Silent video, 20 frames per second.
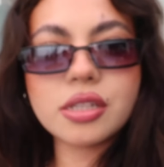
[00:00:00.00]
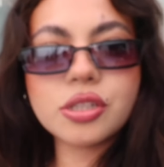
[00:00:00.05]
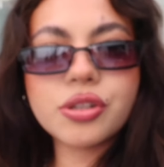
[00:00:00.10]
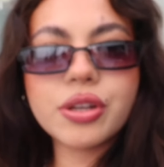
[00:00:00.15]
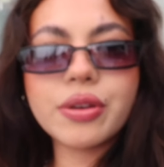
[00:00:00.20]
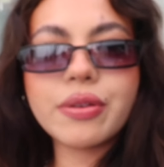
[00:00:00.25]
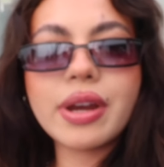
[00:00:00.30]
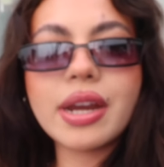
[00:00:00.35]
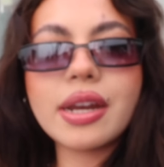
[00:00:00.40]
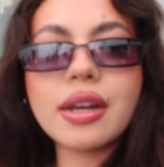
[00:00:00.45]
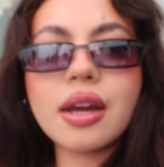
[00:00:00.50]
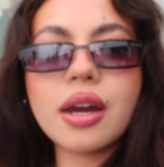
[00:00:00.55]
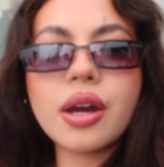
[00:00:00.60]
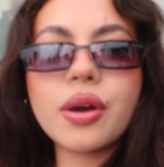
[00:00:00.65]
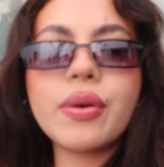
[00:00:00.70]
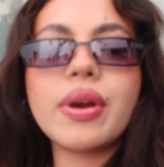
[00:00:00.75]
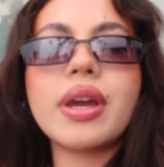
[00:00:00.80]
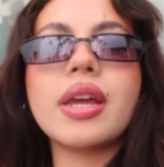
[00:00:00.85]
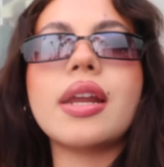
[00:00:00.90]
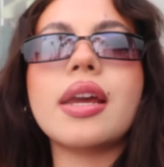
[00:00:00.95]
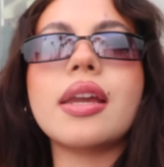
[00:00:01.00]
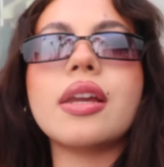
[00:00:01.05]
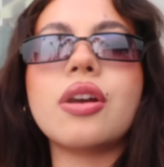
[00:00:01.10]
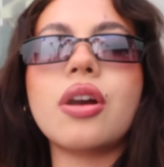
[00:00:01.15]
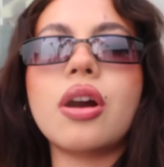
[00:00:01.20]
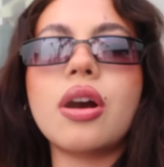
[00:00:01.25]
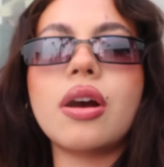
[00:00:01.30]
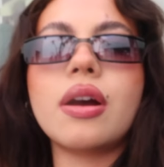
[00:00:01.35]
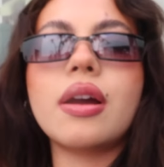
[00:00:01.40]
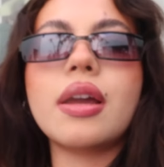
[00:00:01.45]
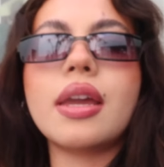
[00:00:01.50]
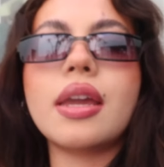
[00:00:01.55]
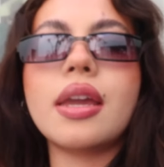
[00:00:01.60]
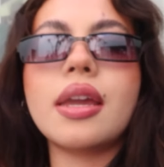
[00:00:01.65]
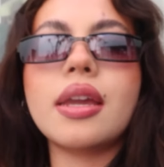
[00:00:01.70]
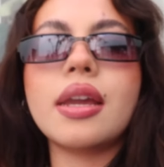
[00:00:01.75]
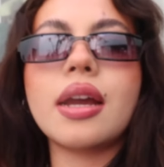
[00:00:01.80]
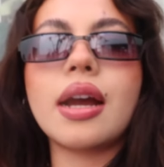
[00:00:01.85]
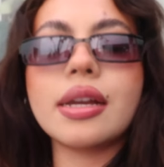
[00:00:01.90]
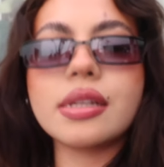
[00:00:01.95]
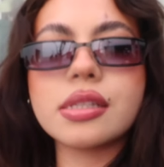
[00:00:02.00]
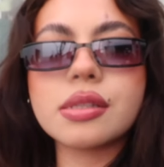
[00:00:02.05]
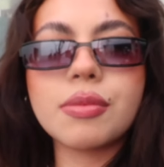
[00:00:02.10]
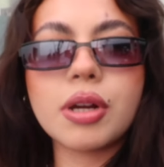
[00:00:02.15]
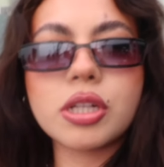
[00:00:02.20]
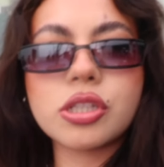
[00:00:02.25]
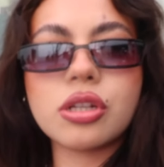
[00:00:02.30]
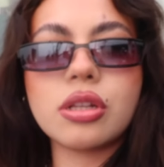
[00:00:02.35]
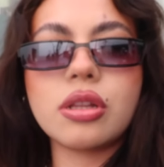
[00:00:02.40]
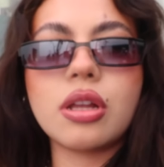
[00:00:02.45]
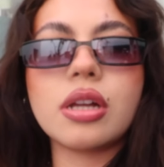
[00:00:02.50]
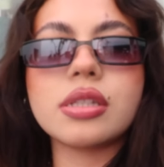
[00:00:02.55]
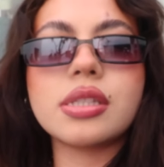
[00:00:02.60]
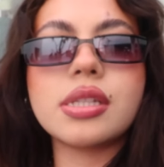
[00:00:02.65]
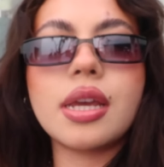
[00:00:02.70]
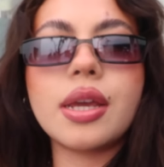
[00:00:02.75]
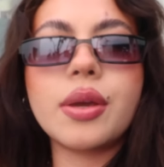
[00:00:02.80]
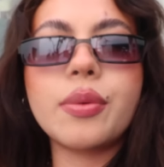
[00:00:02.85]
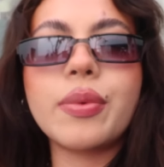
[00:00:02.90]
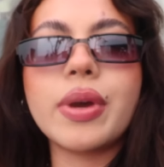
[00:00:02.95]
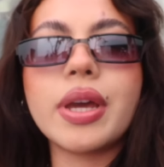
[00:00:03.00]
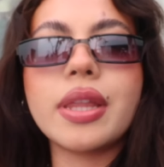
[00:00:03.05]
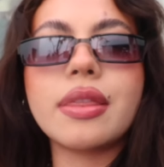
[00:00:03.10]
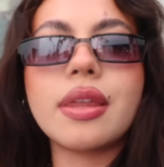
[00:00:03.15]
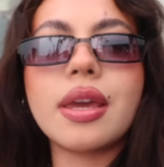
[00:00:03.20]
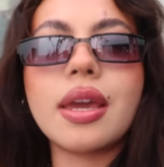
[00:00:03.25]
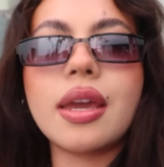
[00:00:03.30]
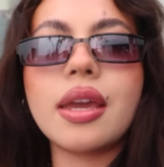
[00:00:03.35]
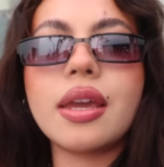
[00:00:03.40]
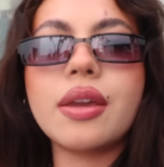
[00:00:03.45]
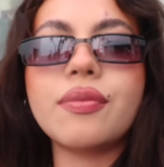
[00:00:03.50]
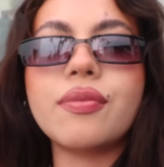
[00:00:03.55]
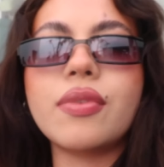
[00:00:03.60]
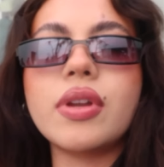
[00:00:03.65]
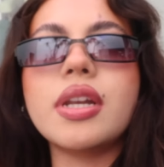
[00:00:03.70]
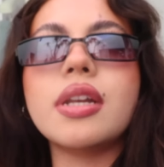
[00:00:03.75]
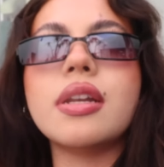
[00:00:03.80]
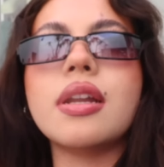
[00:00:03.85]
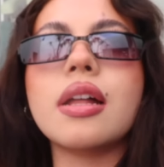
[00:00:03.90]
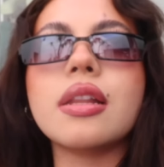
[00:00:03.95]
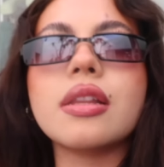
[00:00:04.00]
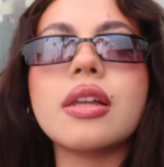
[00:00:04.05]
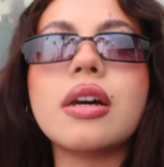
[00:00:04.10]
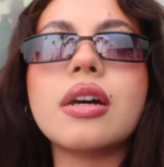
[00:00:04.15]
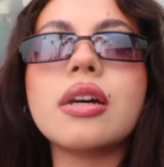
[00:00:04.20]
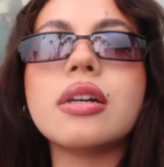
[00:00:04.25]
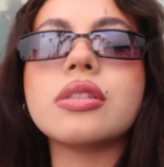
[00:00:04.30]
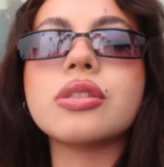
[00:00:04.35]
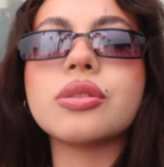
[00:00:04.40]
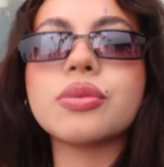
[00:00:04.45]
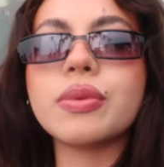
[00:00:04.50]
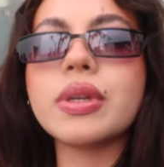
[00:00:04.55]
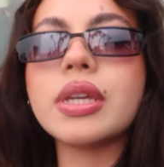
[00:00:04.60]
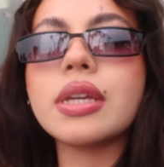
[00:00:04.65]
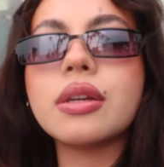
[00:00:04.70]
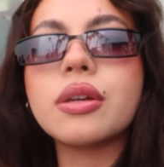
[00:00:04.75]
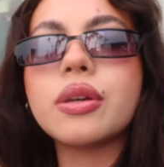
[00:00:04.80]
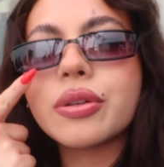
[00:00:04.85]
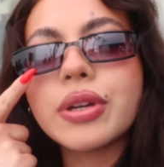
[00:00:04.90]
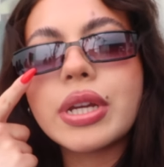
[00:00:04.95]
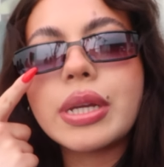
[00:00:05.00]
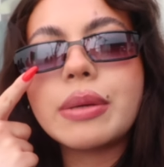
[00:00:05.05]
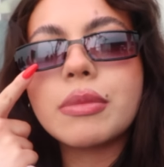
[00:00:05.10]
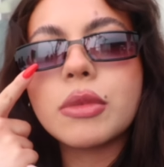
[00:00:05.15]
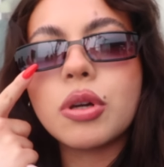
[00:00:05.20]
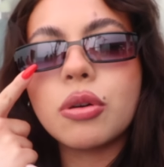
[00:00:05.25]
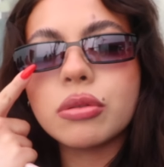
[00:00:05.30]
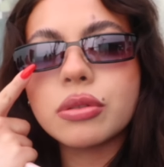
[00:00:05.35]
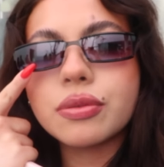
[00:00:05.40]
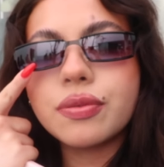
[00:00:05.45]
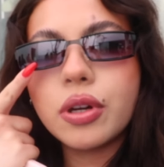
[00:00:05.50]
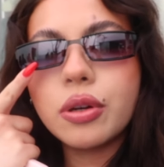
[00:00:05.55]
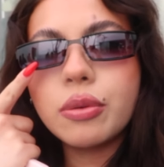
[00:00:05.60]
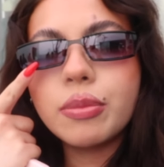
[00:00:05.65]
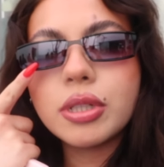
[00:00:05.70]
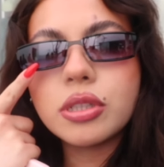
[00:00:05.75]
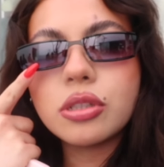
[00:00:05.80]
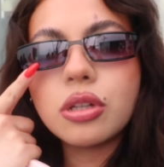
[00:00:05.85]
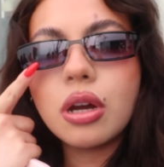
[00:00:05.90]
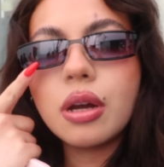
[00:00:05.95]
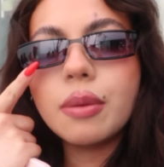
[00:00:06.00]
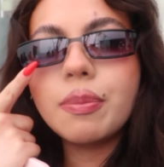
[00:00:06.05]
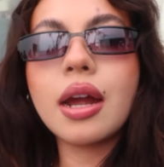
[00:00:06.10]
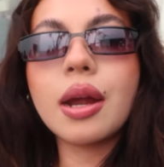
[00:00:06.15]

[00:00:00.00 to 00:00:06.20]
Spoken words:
Right now, and I got a iced matcha latte with a vanilla sweet cream cold foam on top.